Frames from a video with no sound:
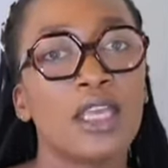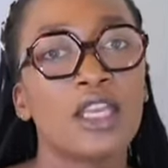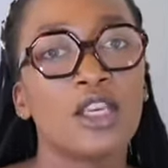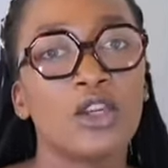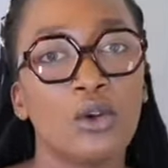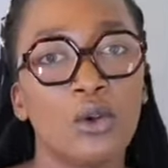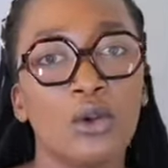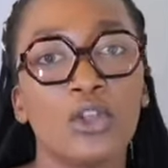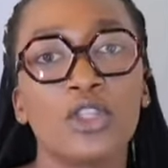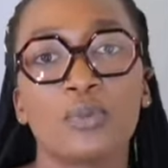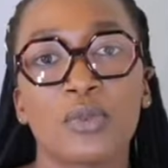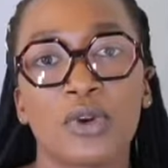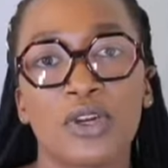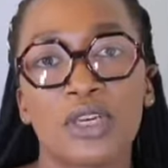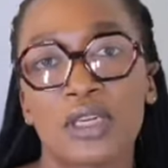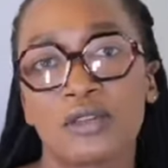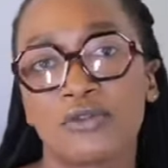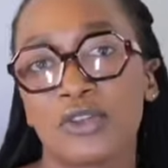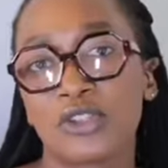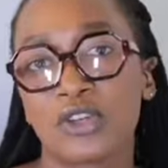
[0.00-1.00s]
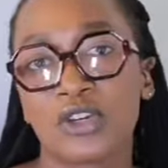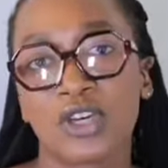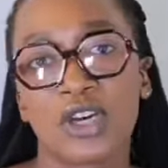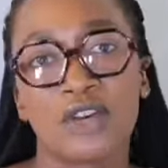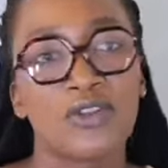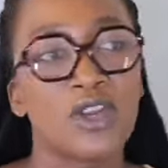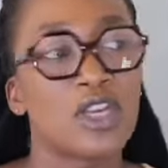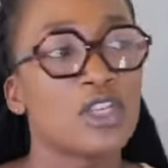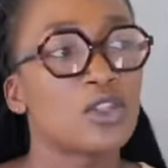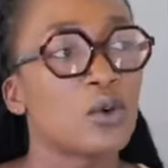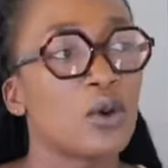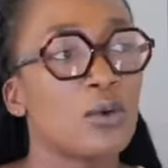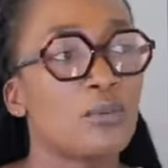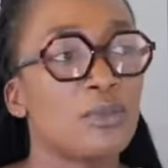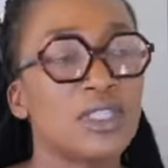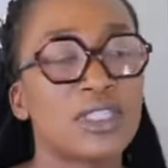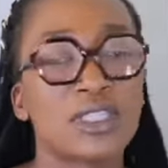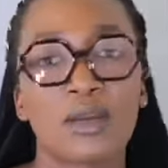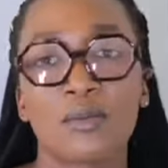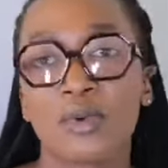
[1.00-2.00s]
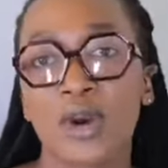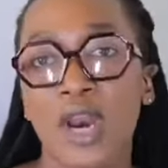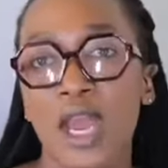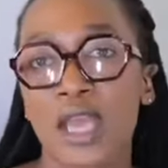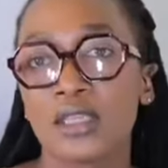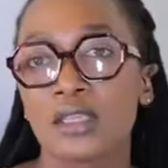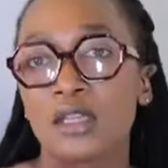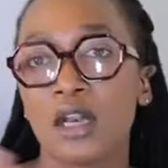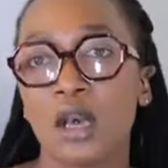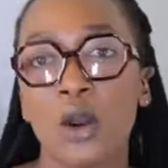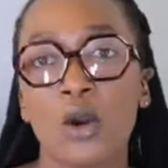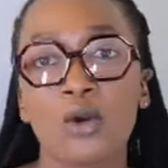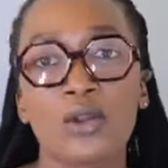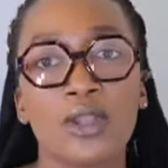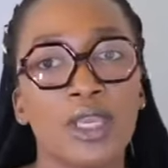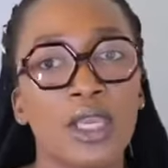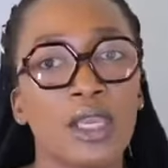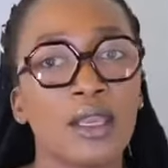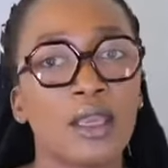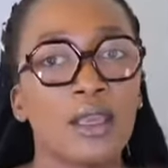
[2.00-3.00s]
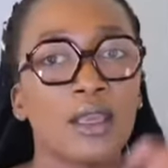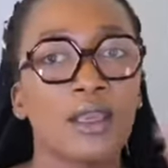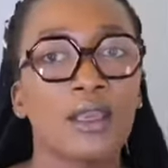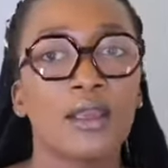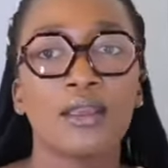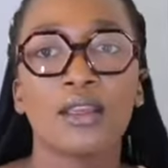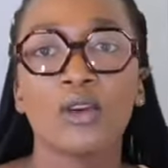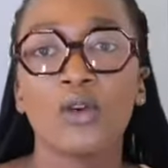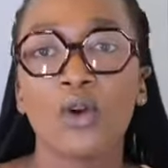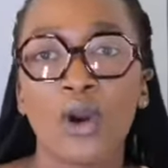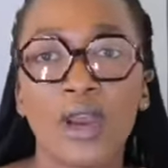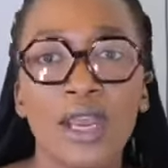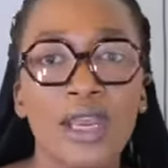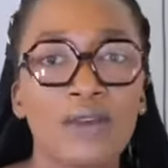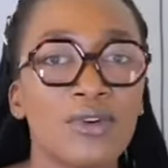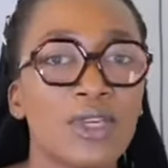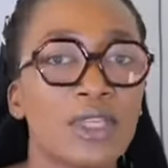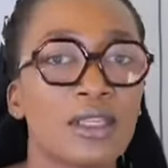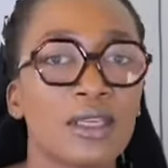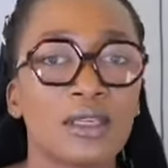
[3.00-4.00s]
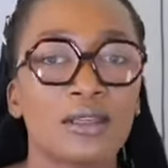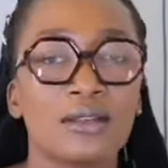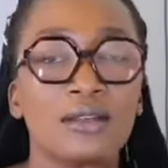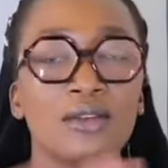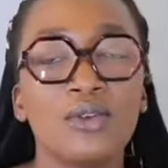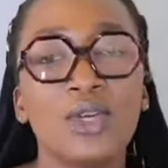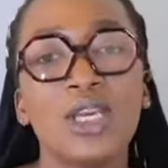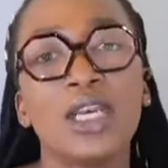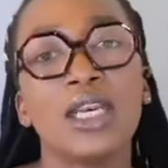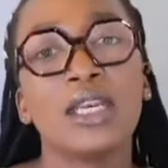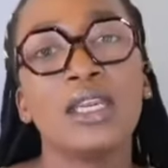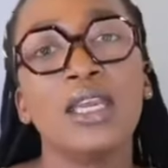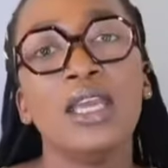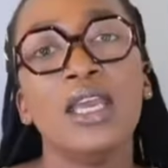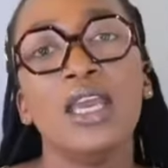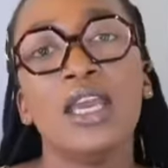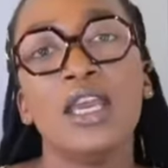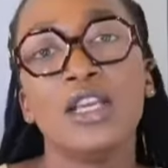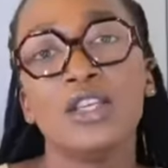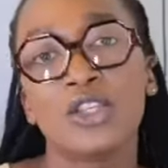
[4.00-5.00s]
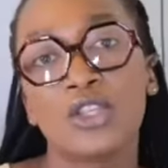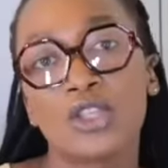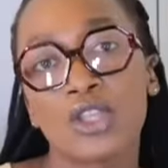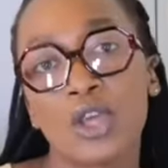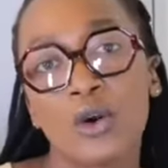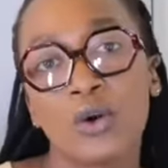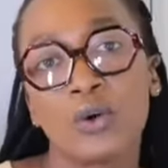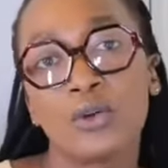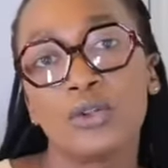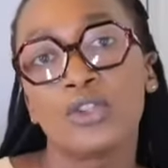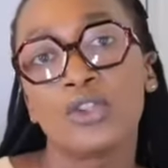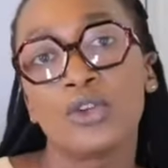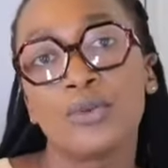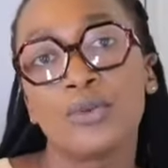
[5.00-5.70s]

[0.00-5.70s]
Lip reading: They use product photography as well. Mr. Price, clothing, everything, really. So